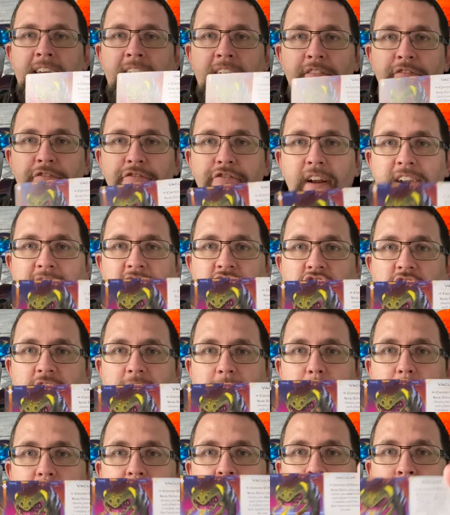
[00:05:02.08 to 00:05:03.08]

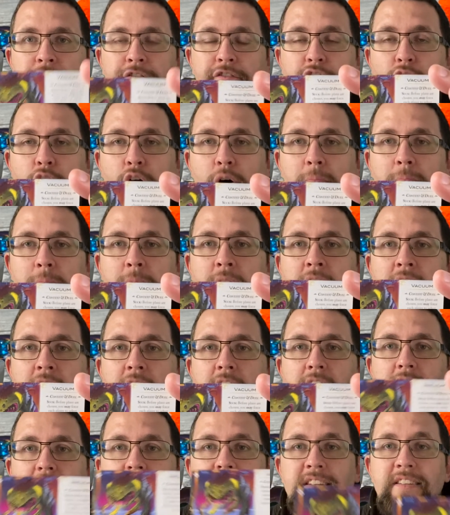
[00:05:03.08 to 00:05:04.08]
friendship are from
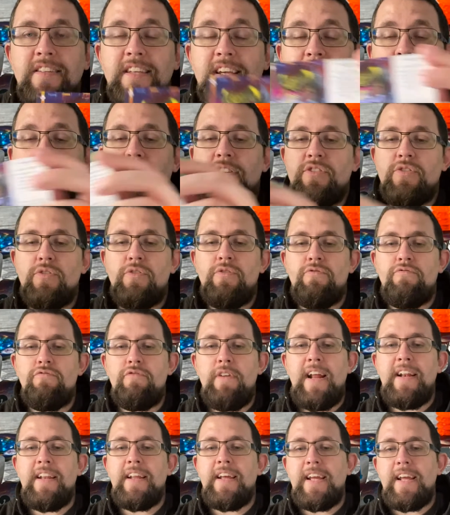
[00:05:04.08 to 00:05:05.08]
the series
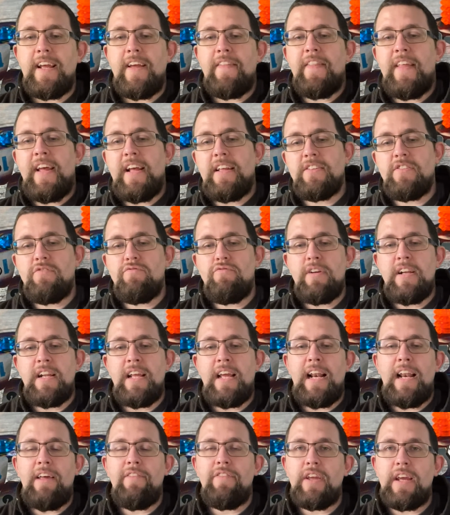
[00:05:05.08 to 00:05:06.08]
already, and that's really
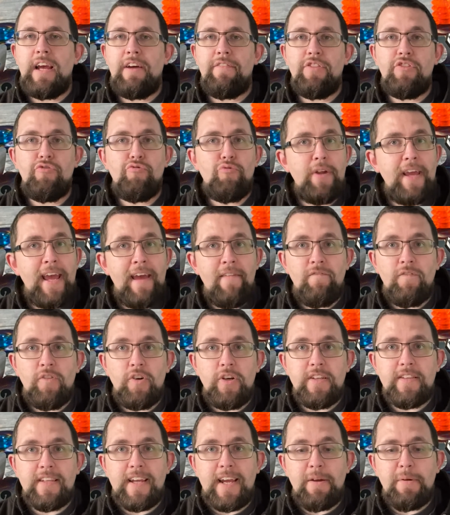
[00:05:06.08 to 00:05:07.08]
clever. You have 3
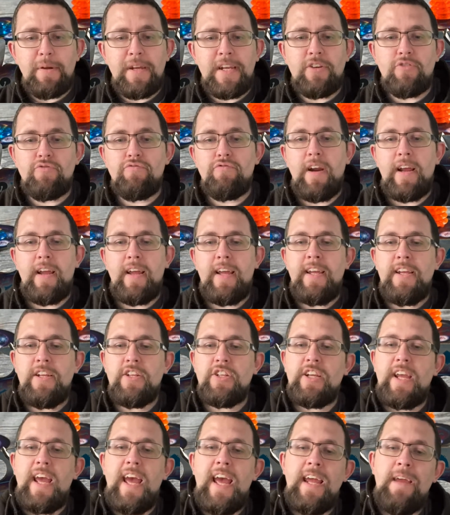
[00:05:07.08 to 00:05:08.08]
envoys out
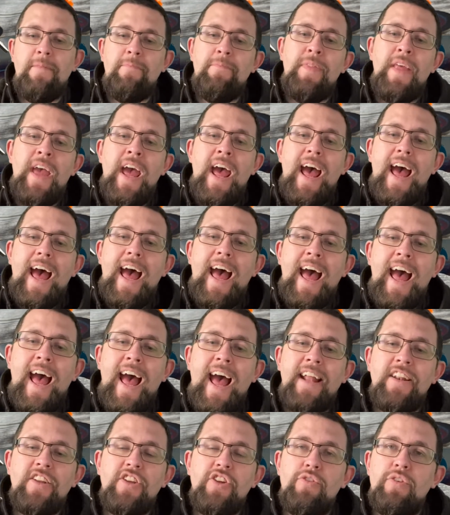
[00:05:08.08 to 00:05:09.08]
each game,
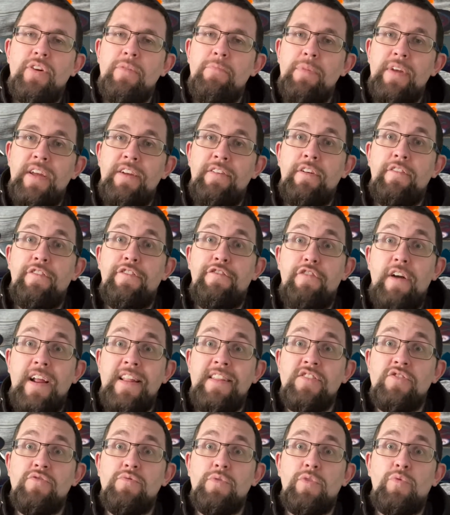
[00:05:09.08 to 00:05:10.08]
and you can be
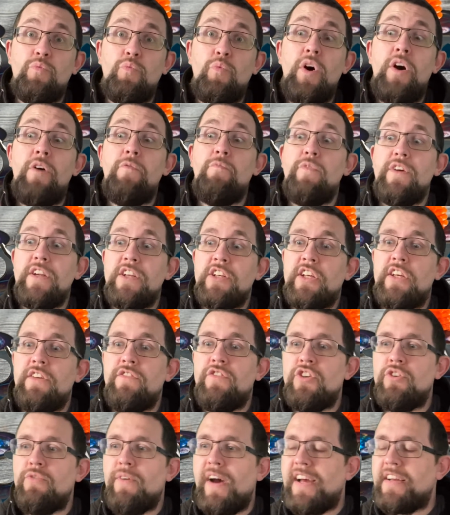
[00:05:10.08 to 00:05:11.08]
friends with one, which
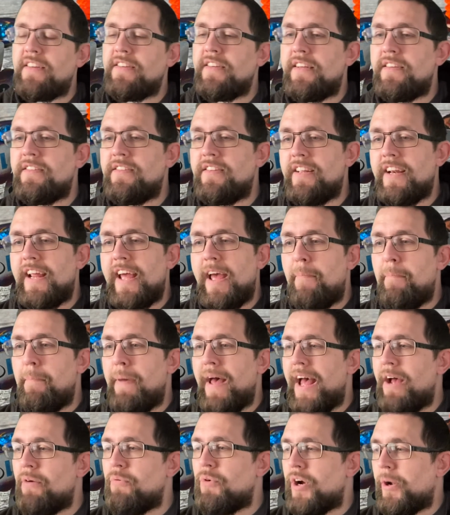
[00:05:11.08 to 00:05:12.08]
gives you access to their
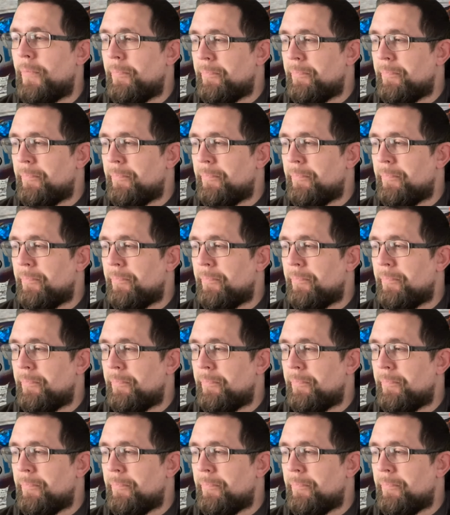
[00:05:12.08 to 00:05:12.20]
power.